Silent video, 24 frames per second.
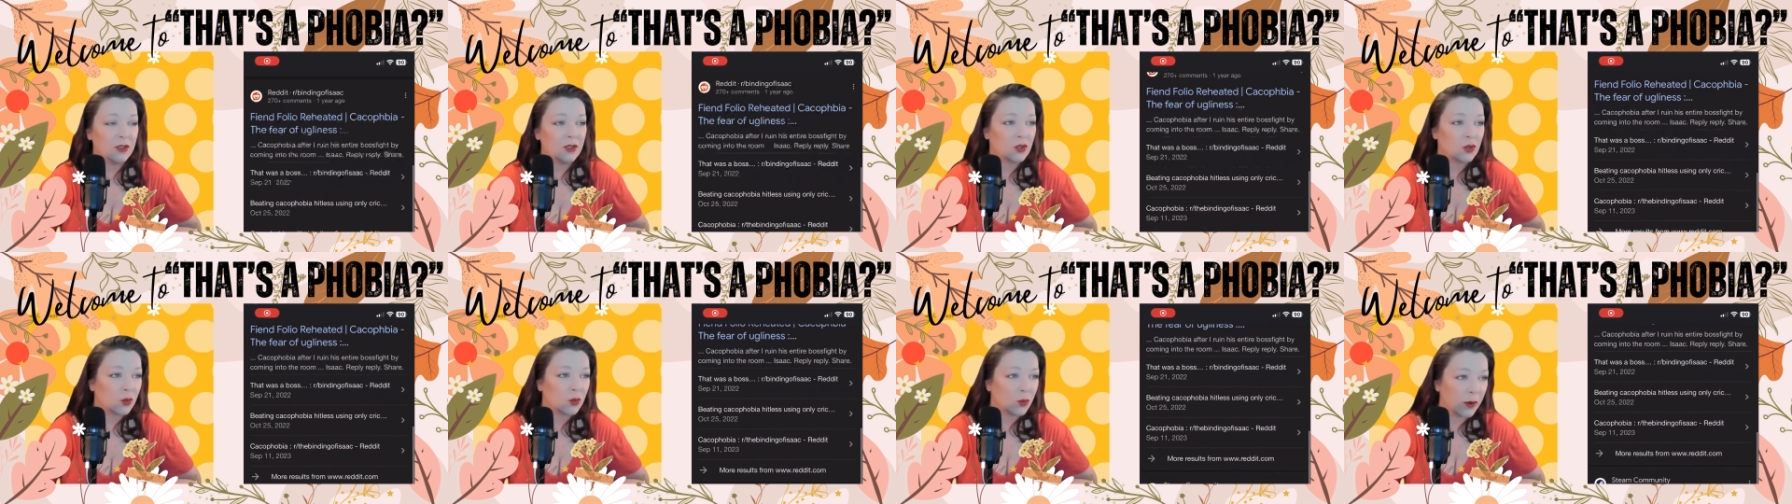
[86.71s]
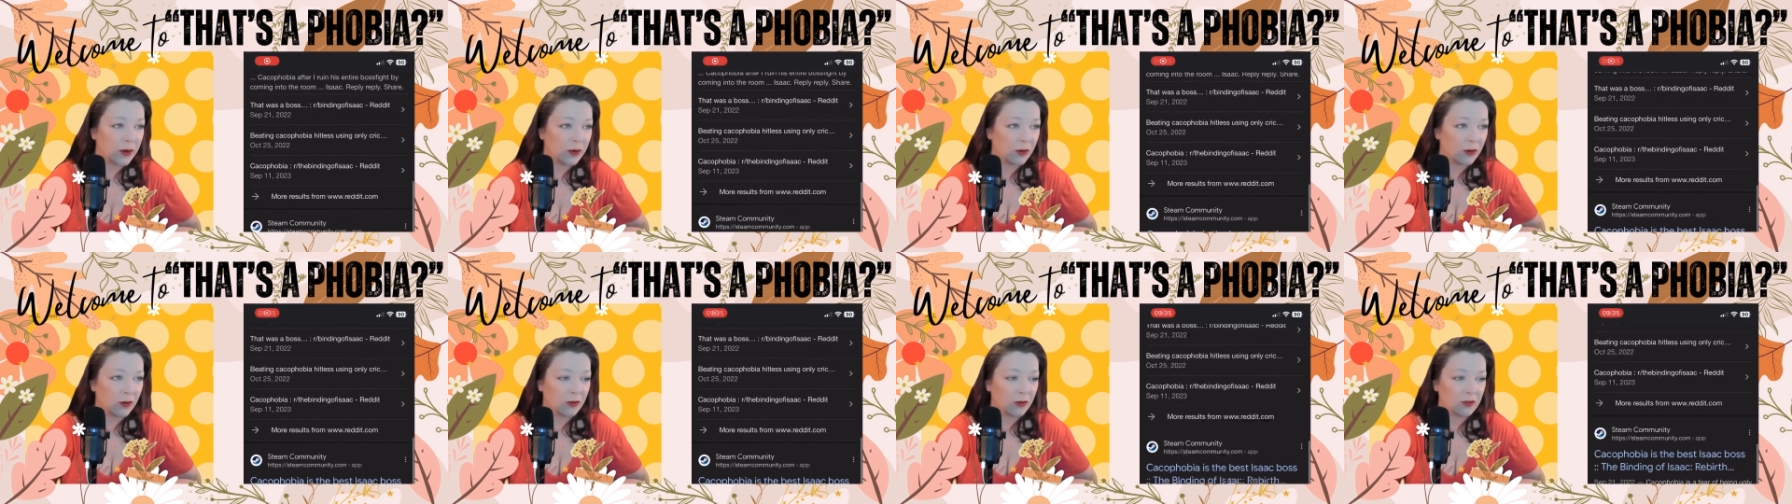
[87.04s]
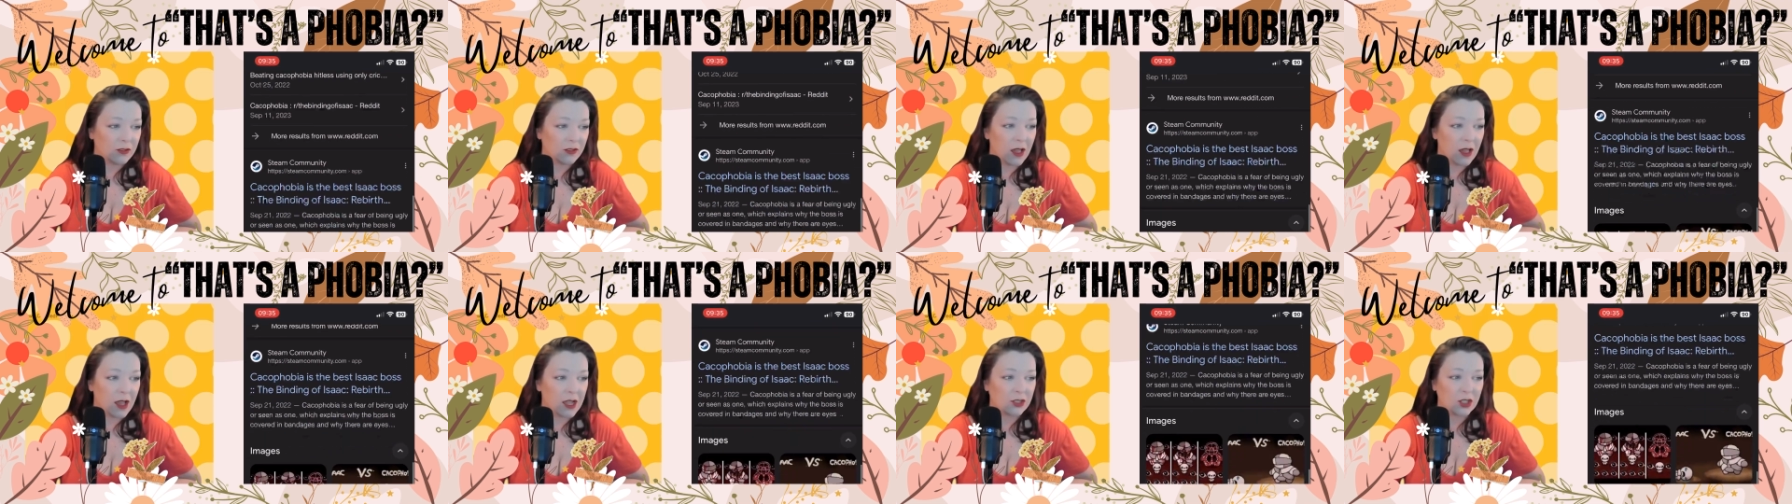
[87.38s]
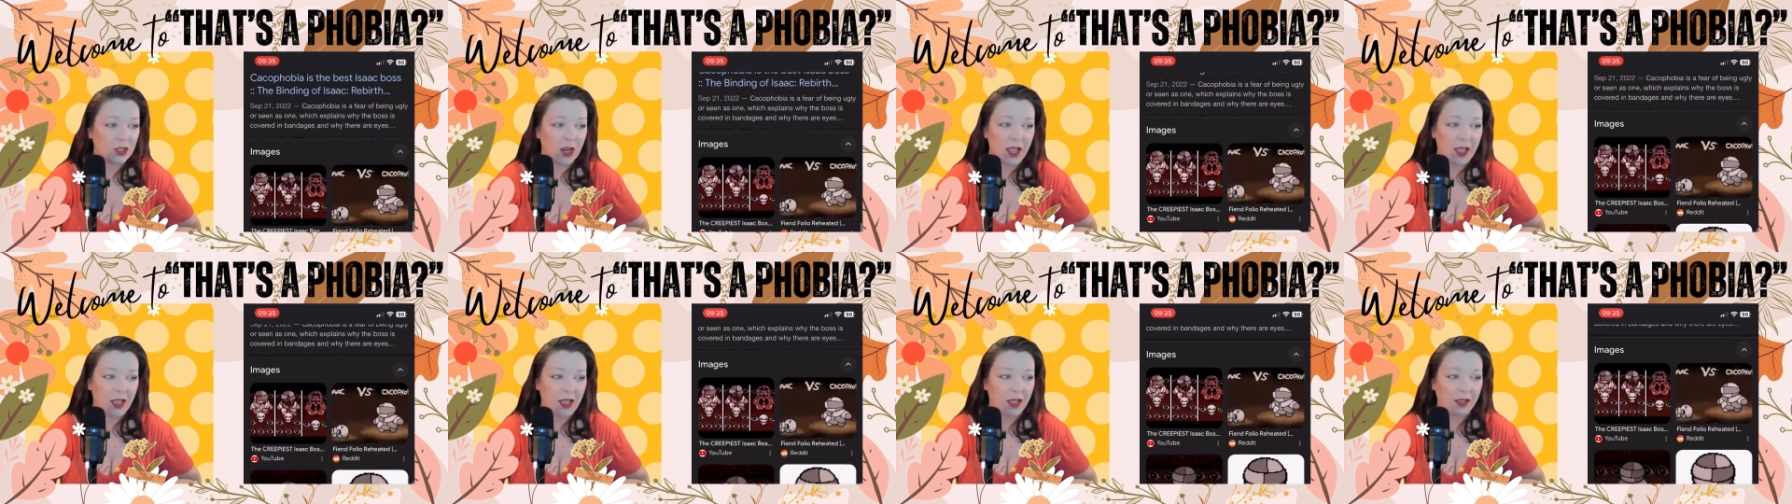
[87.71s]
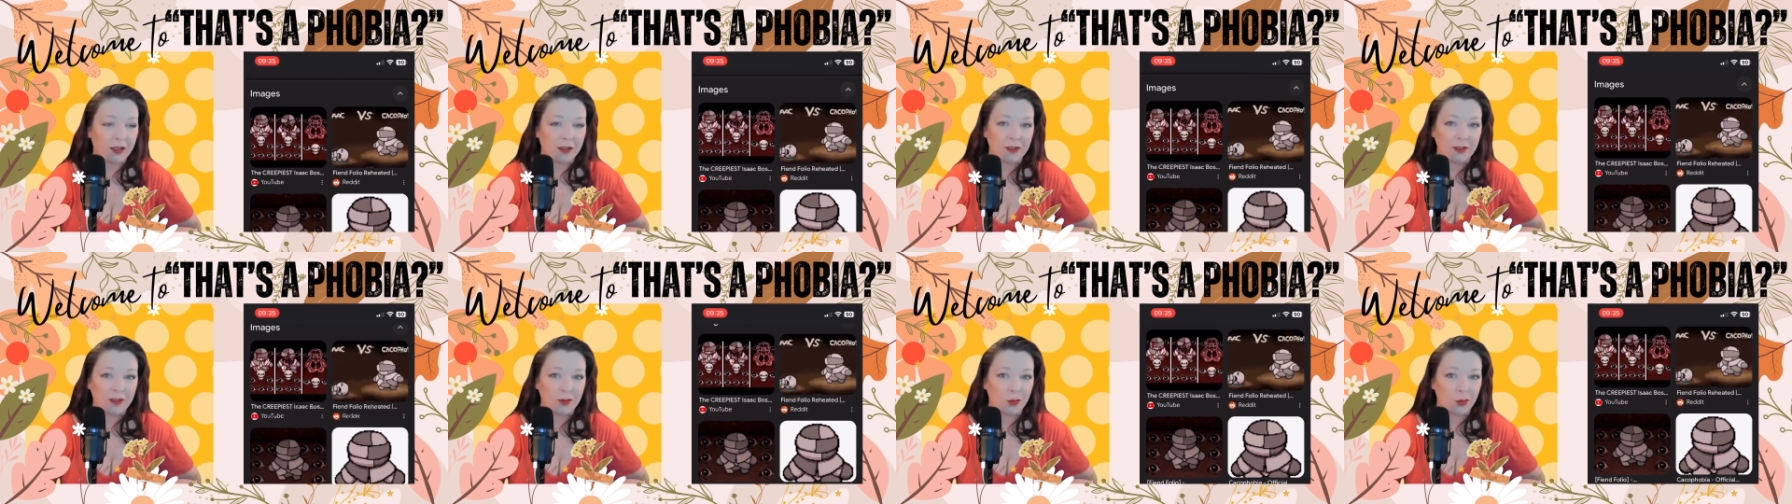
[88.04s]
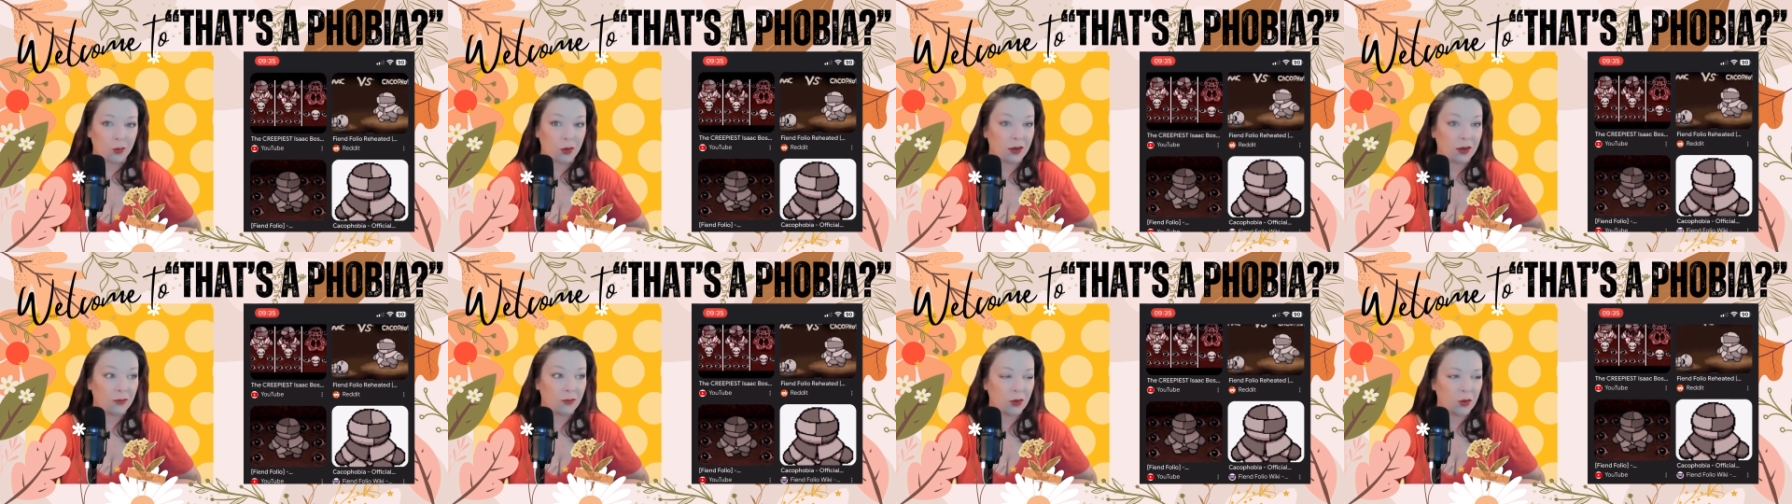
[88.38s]
Twitter slash X,
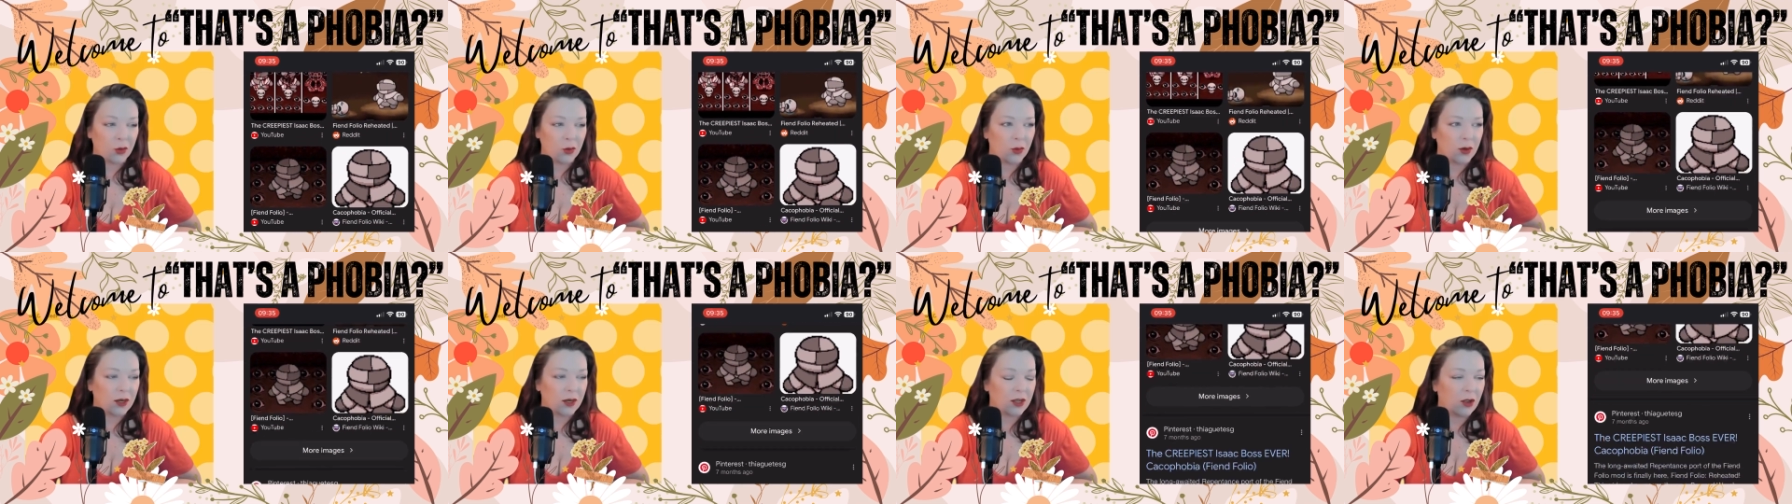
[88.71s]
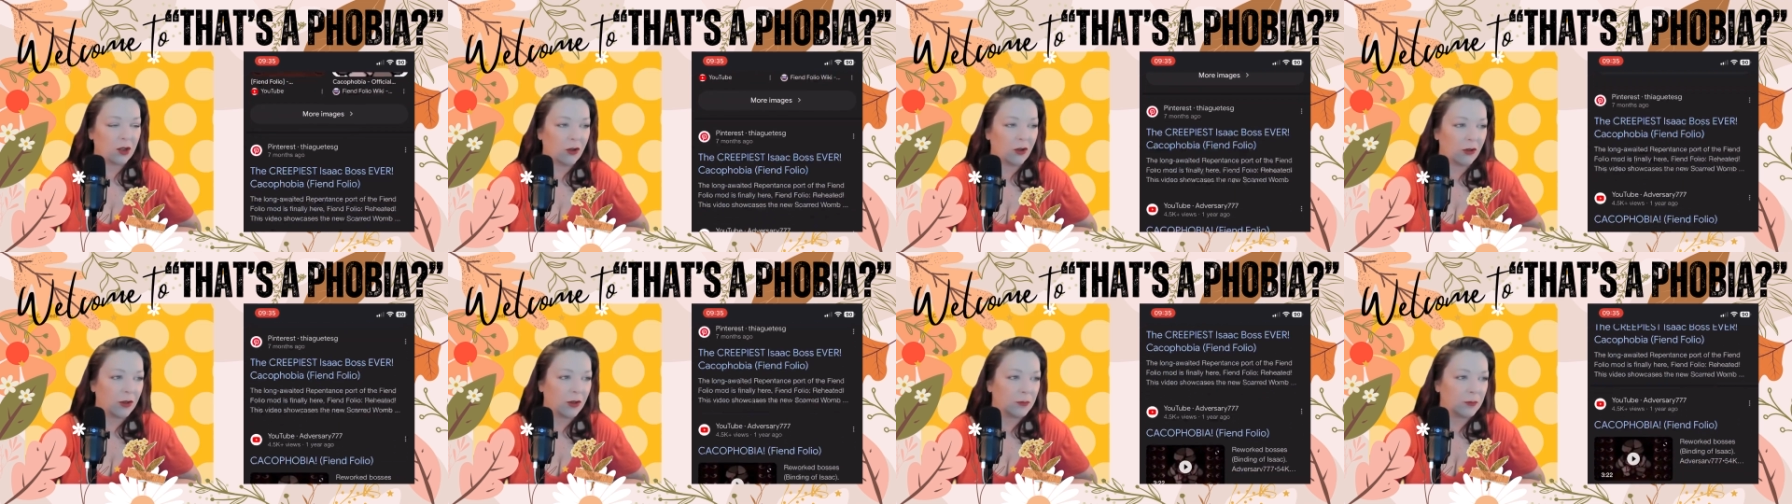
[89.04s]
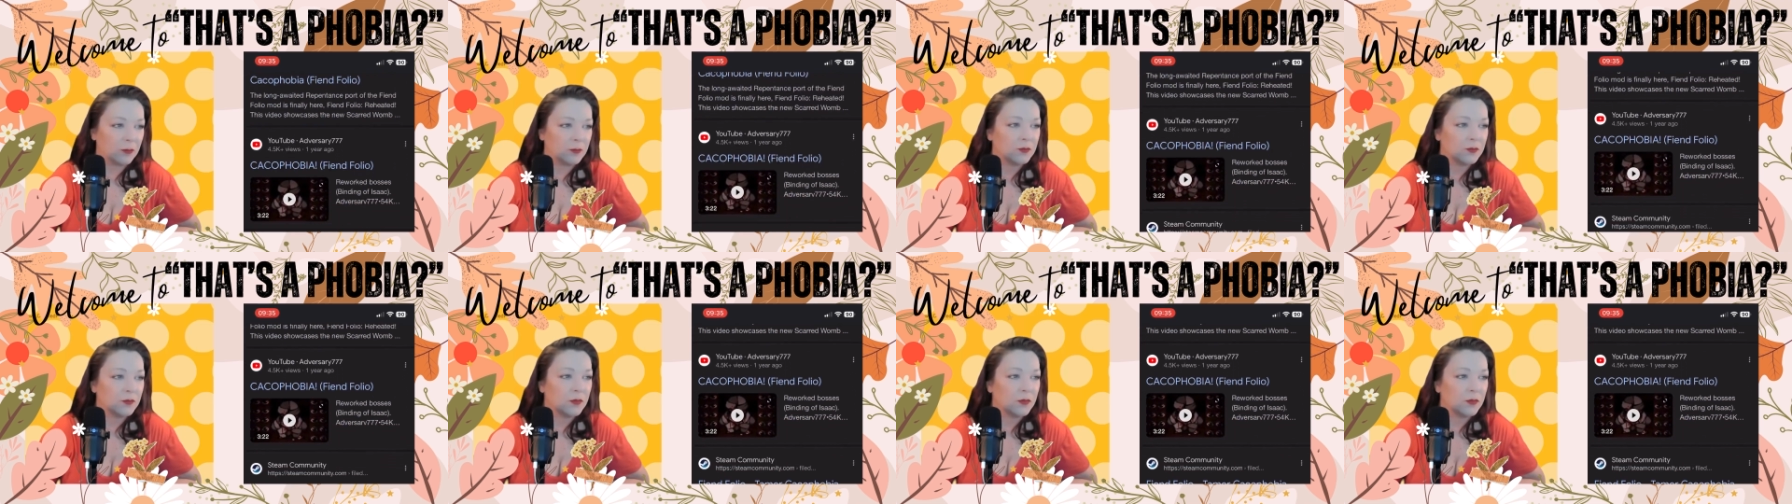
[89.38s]
whatever you want to call it.